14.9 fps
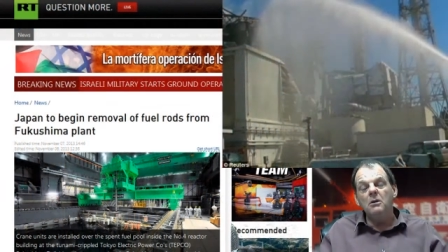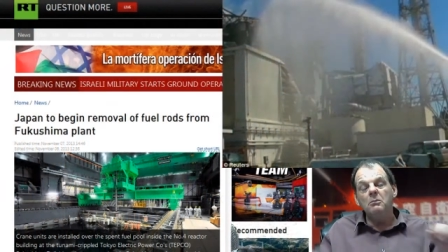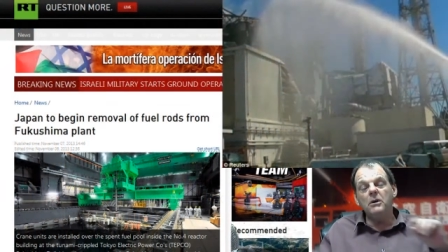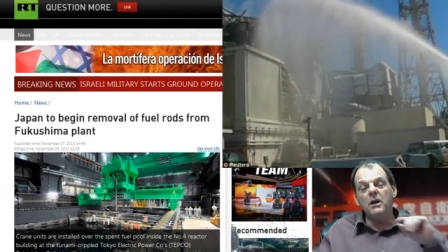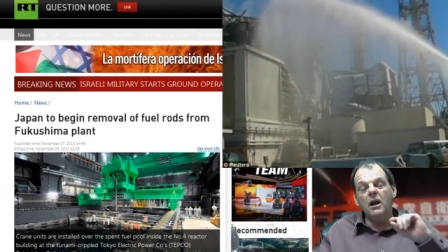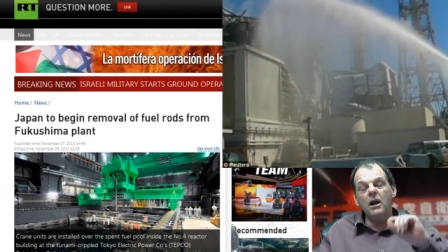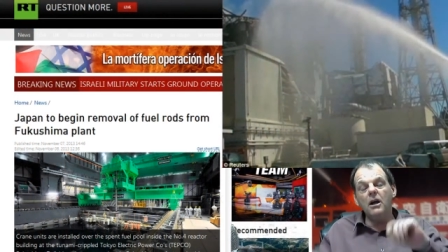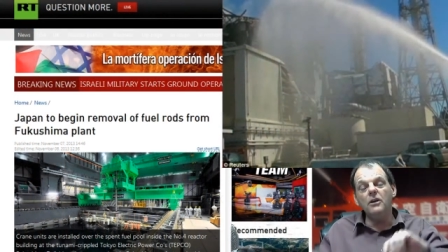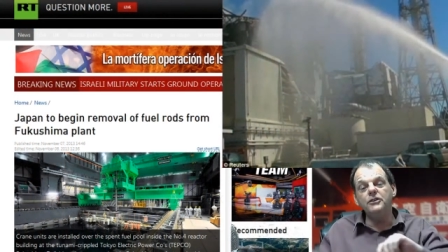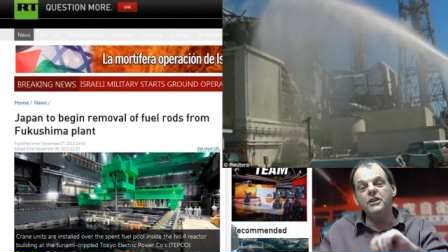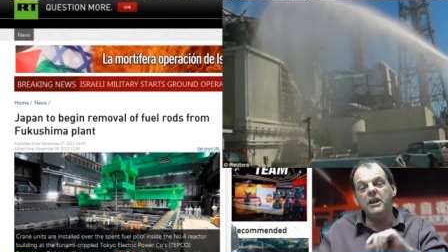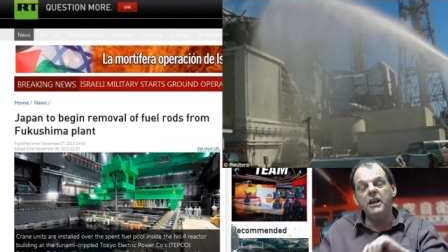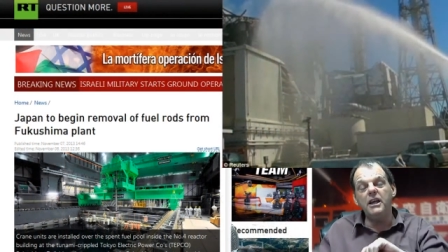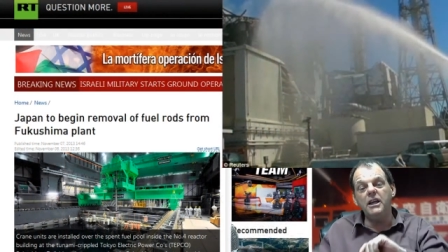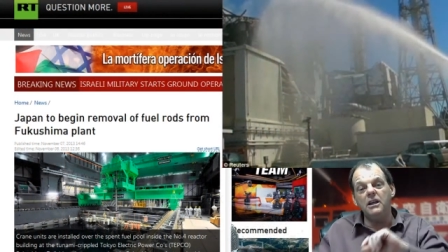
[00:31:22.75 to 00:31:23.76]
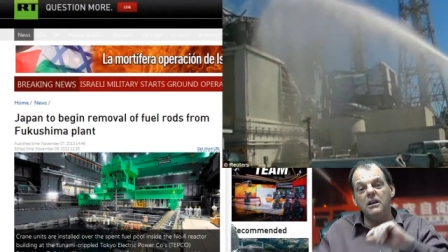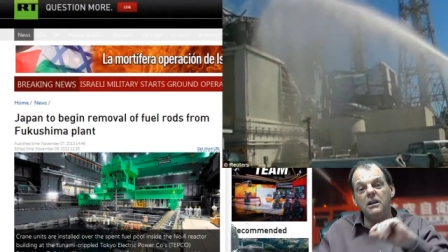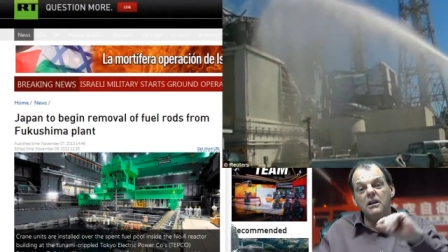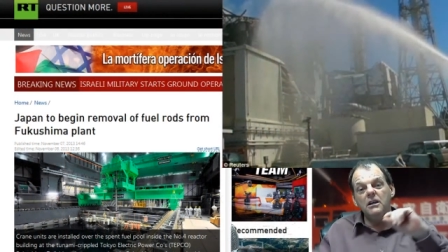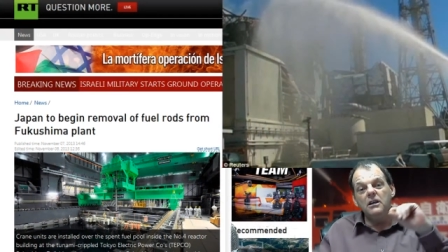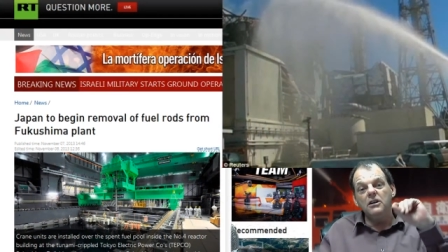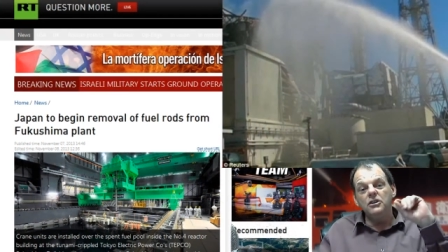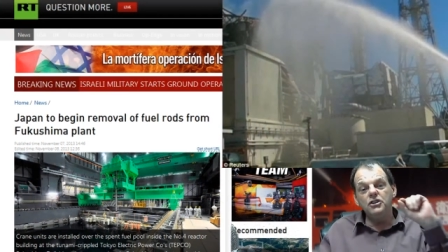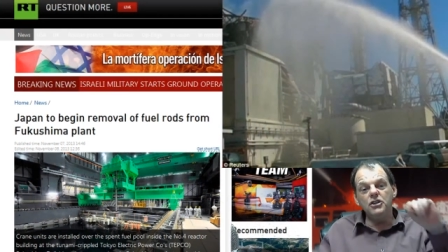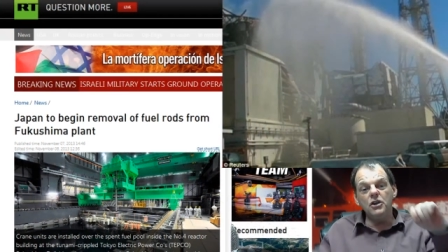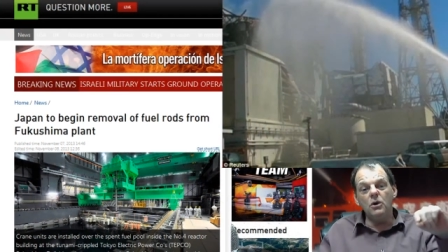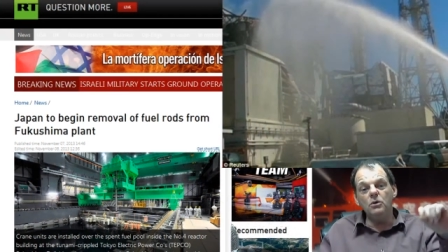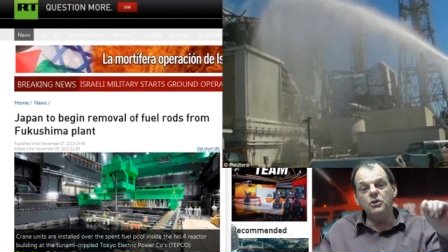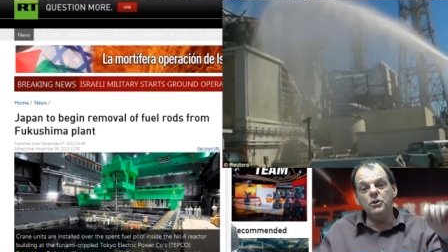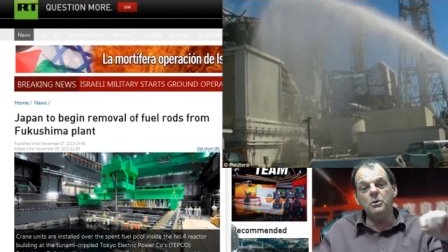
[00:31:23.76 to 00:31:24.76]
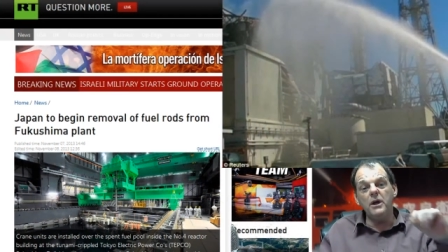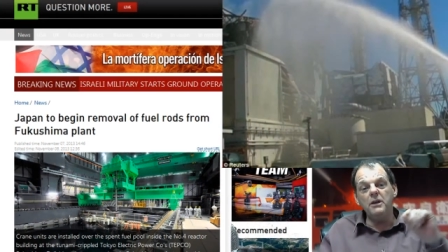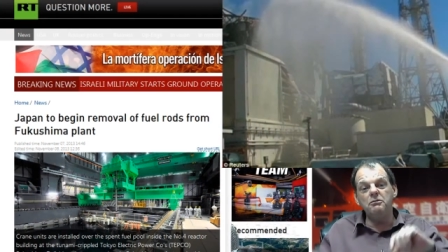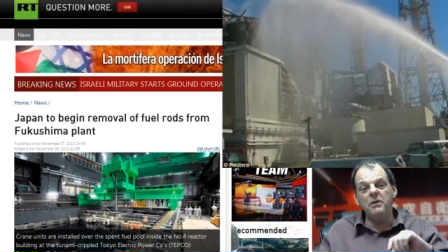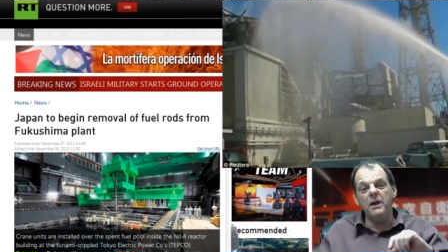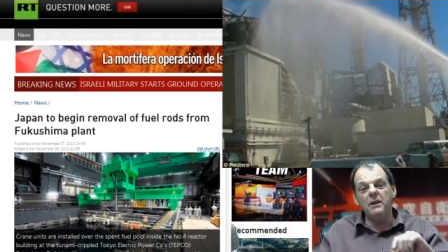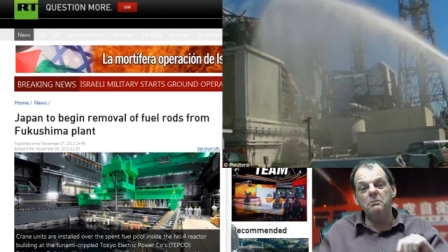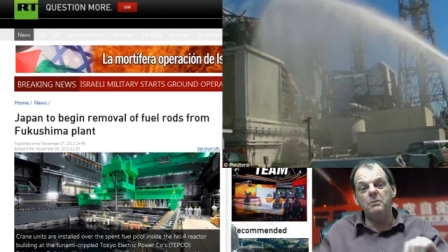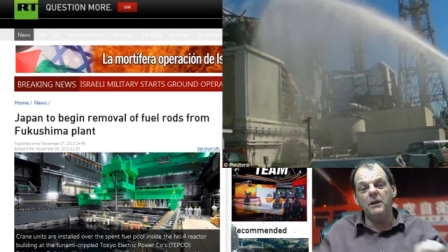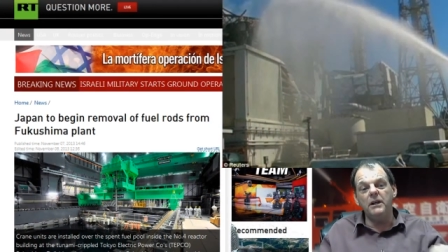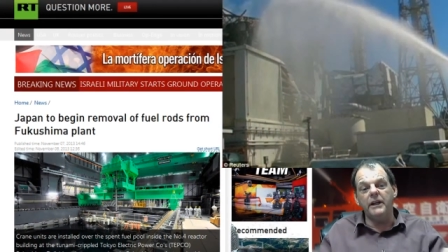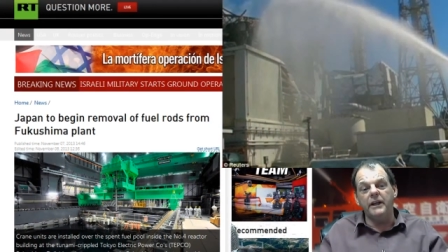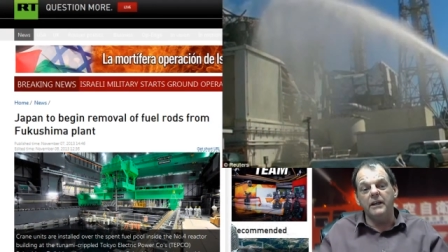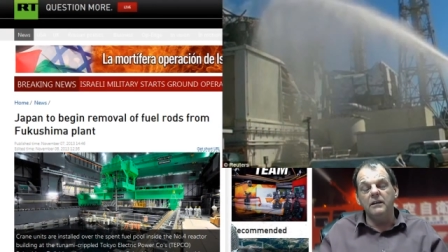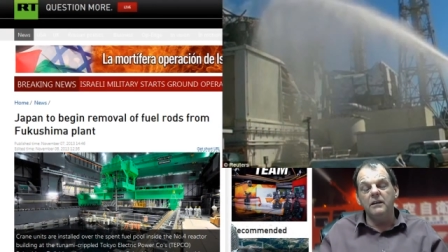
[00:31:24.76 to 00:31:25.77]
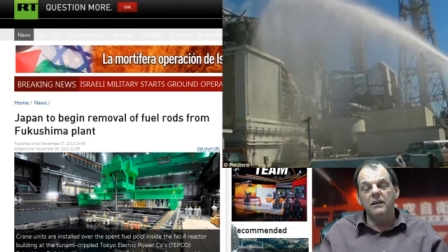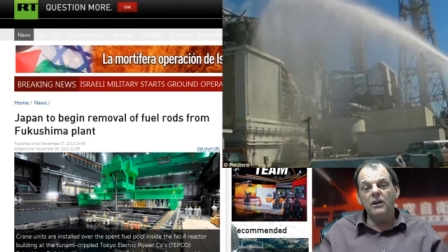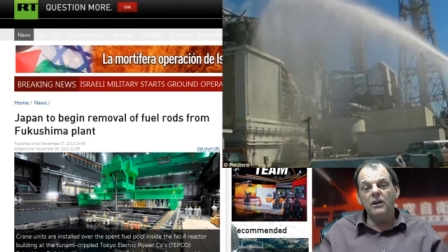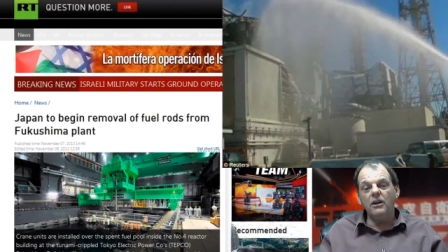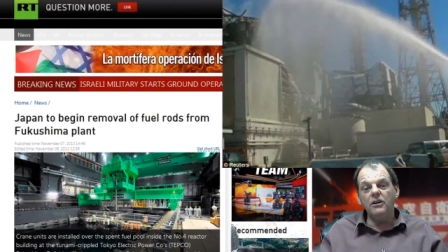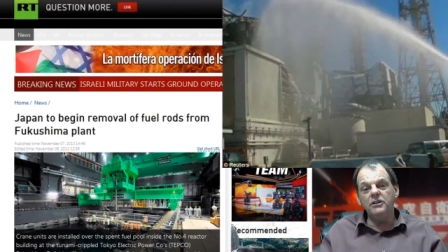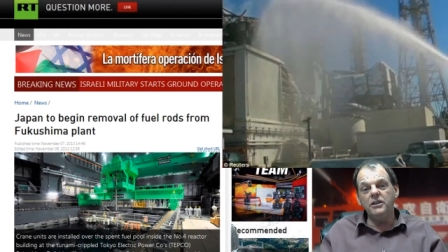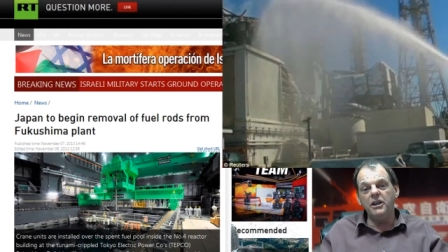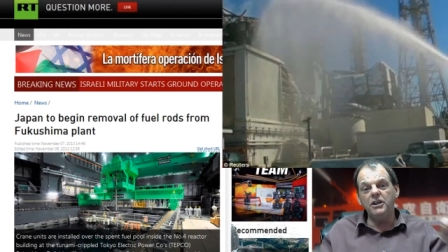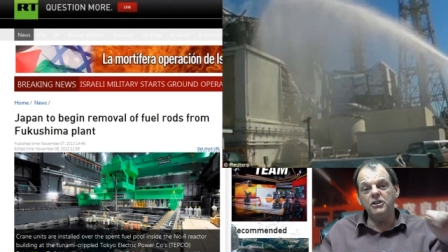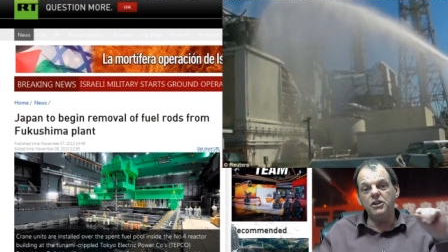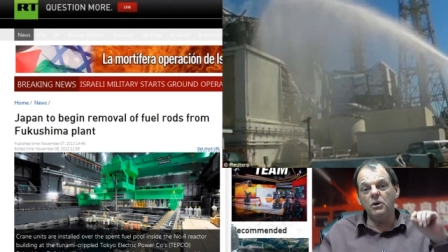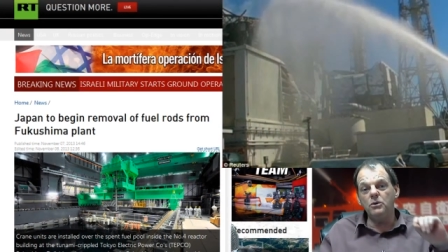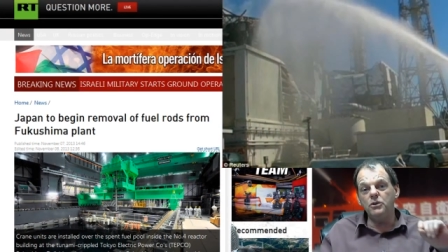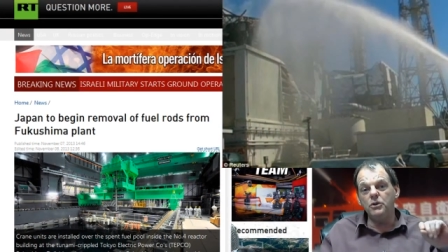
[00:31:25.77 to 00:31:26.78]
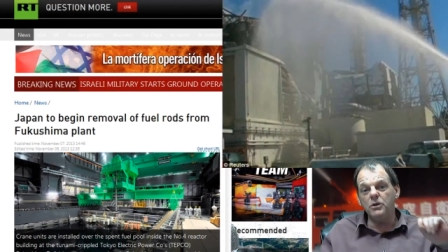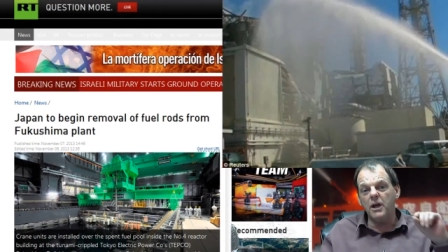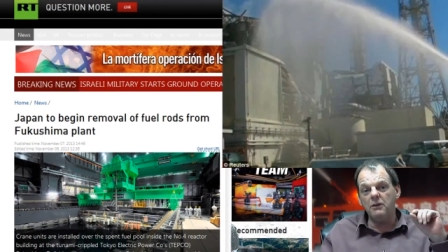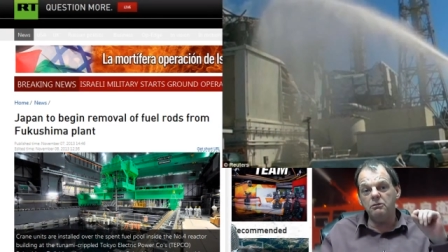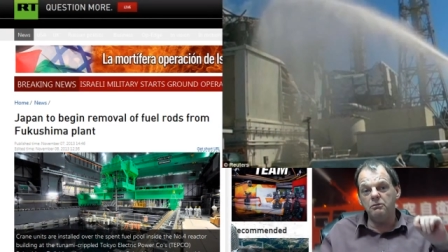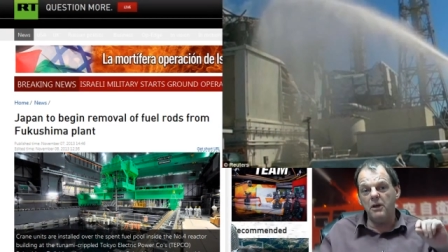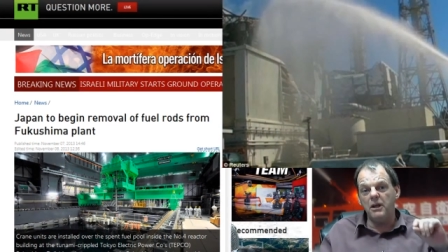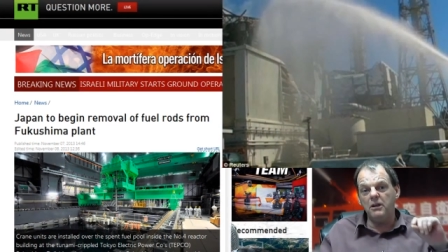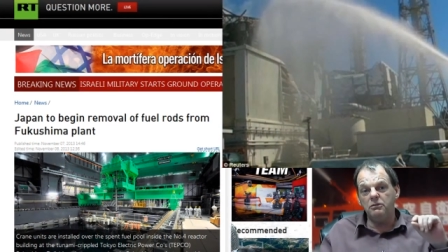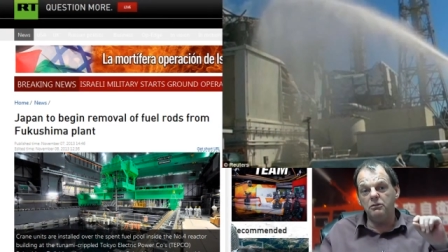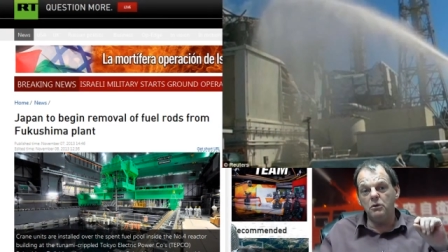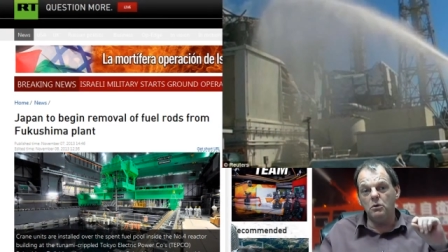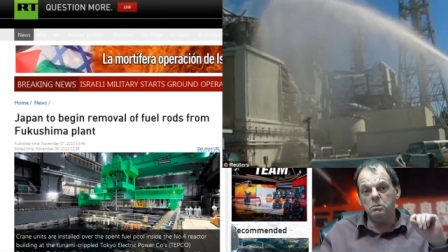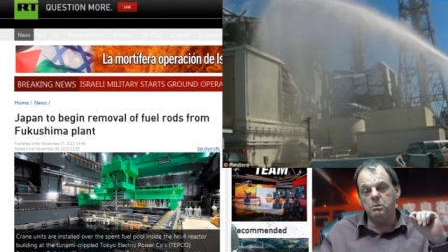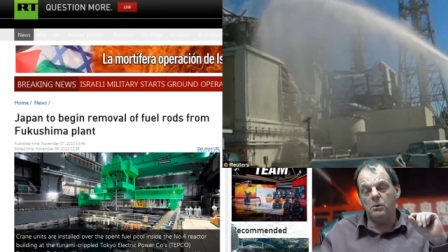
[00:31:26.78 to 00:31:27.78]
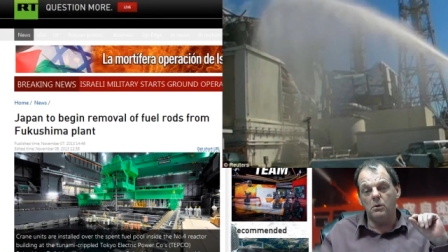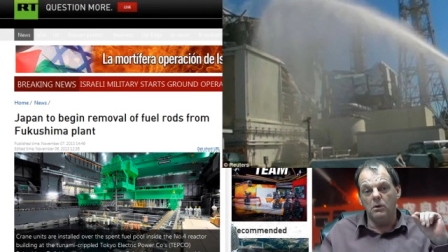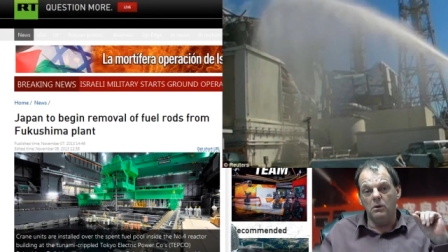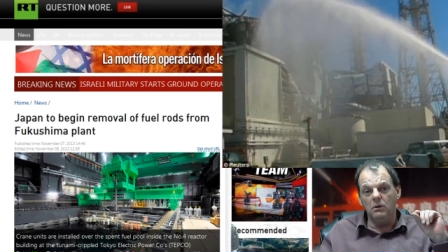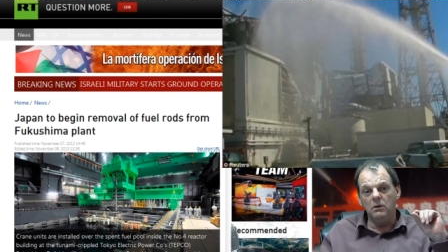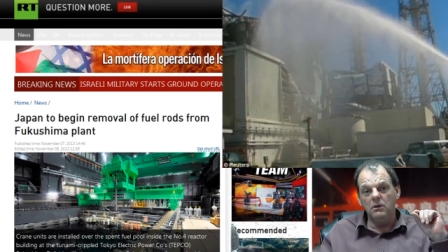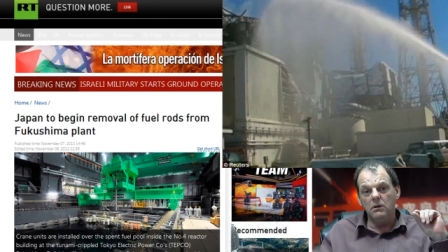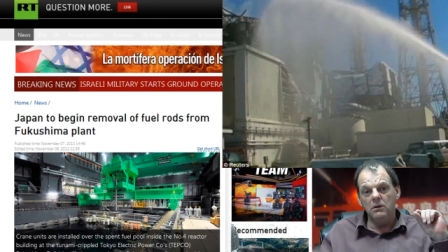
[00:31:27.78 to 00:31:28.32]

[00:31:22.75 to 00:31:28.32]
But RT showed you a fake building. RT showed you that fake fuel pool.